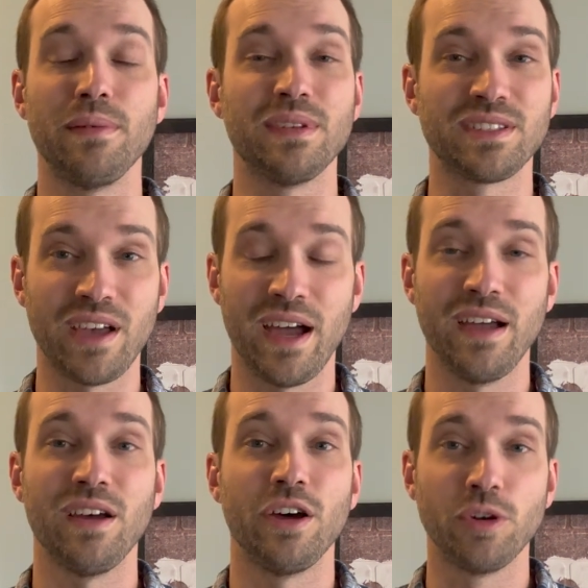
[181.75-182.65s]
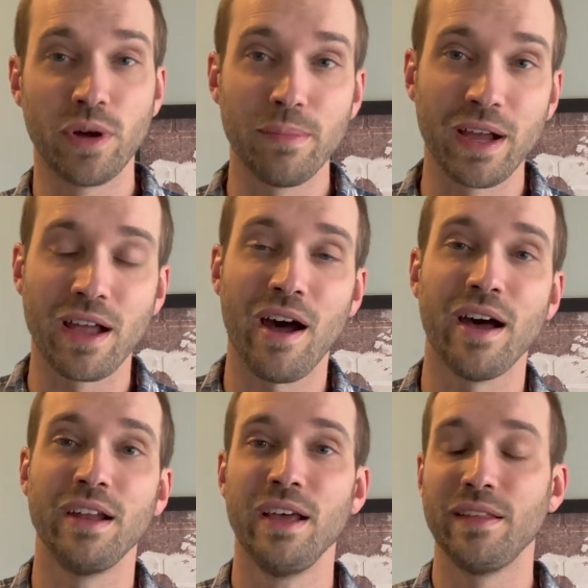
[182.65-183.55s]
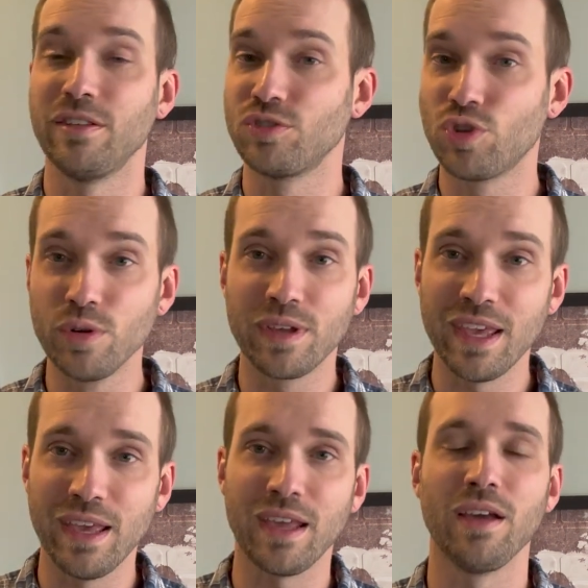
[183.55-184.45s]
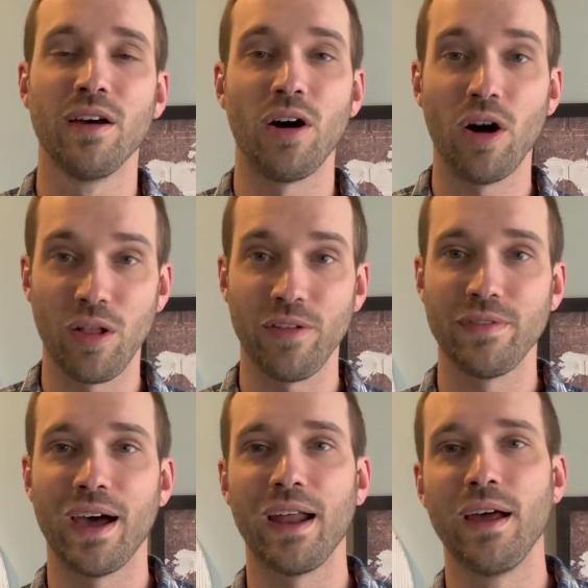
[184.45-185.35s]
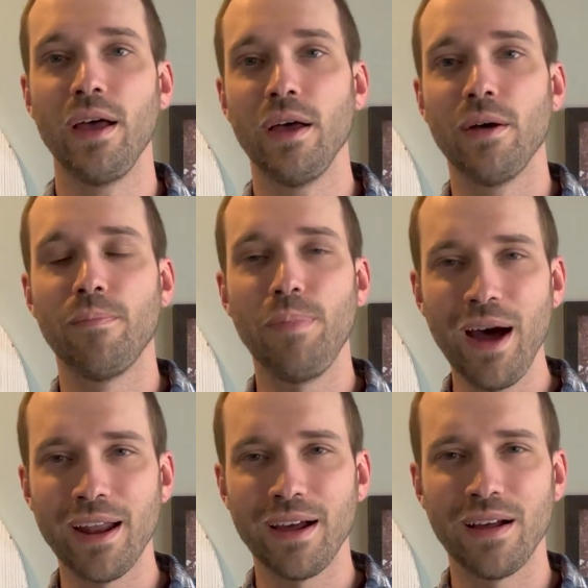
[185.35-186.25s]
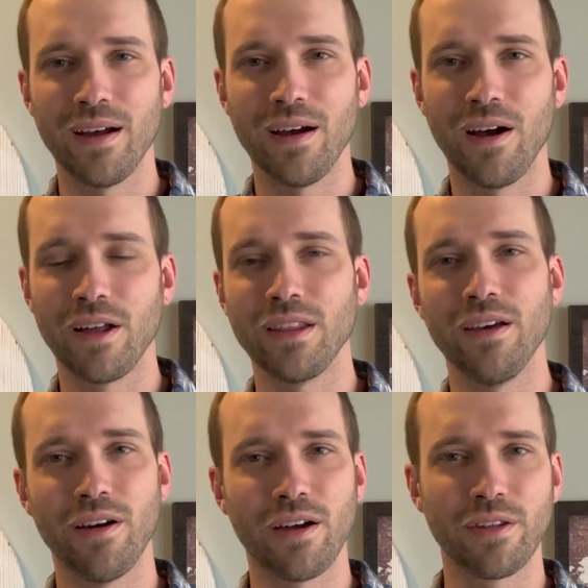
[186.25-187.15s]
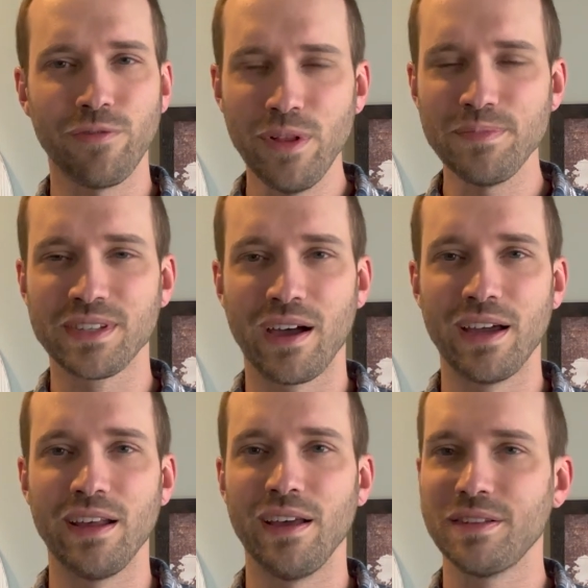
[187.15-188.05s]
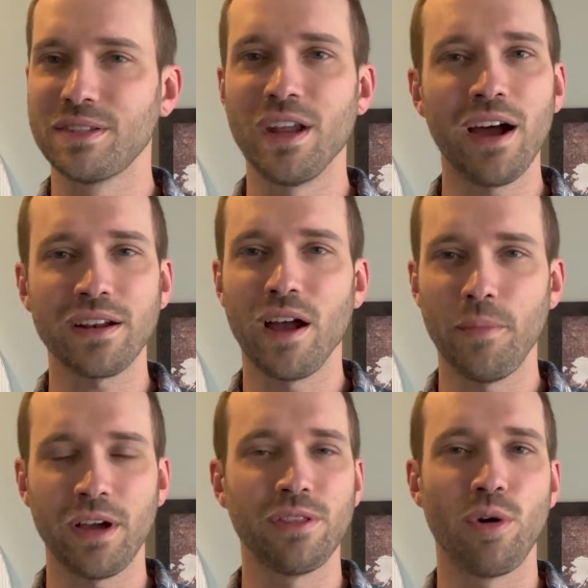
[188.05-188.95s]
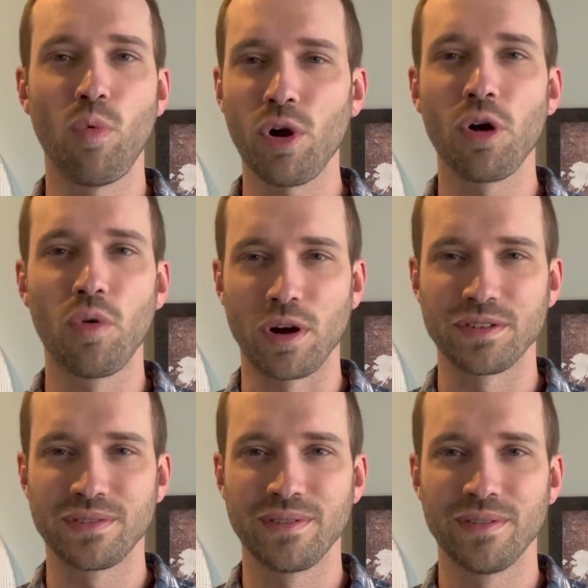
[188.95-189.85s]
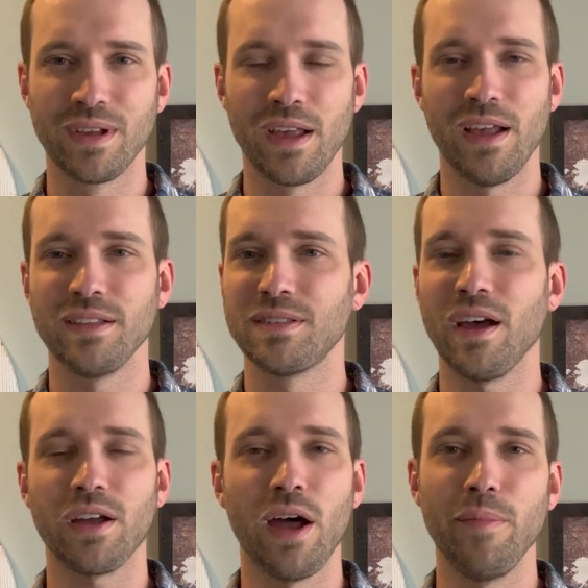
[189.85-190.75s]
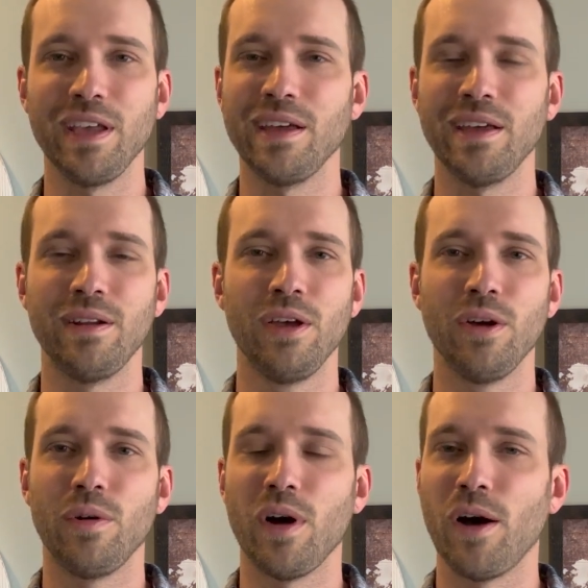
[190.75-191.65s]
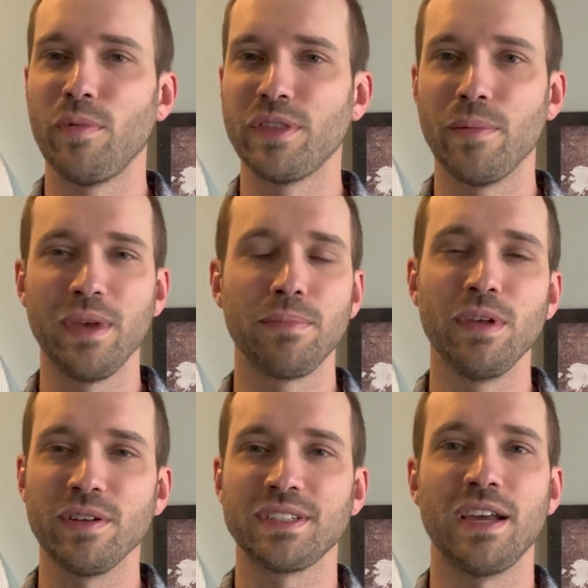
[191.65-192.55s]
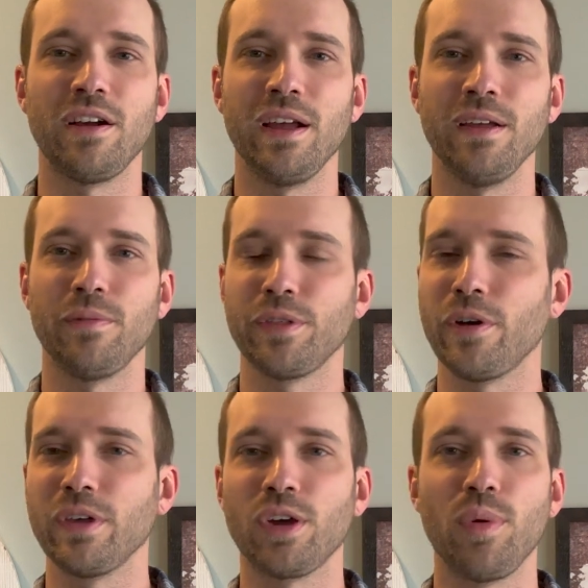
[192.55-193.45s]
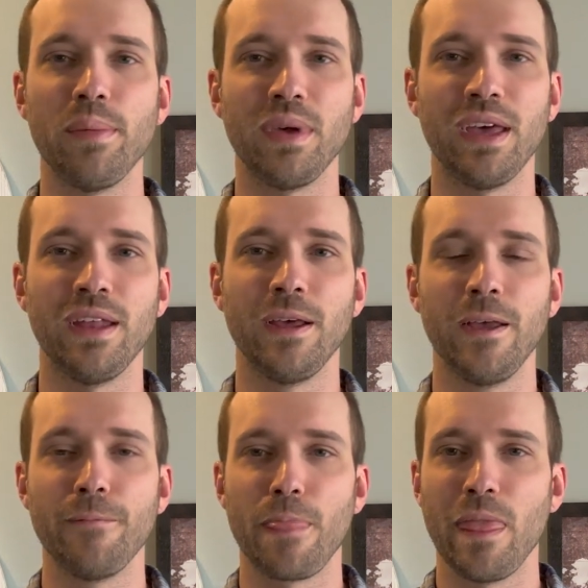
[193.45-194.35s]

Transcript: to be a Messiah, anointed by God, the true king, all of that. But on the flip side, it's not coming on the war horse. It's not coming in with the big military, with all the equipment